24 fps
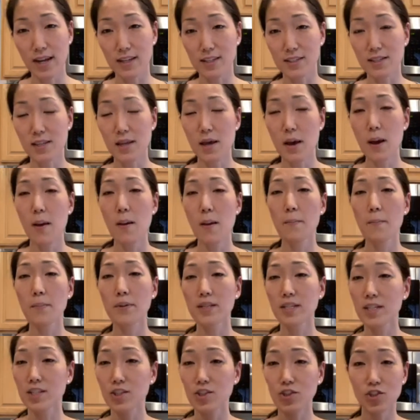else,
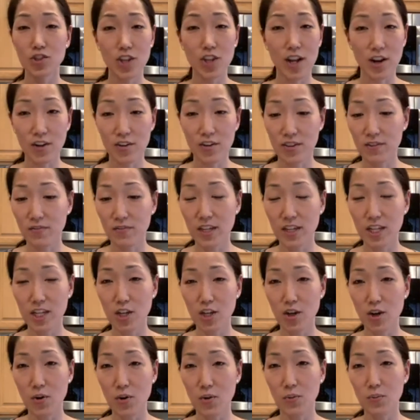please share the
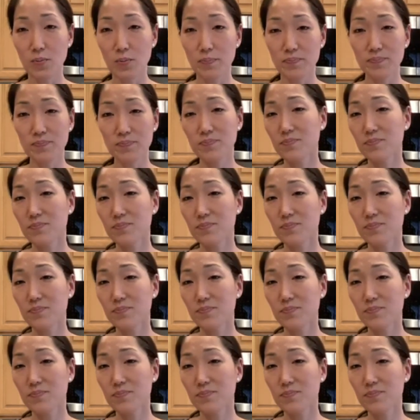video.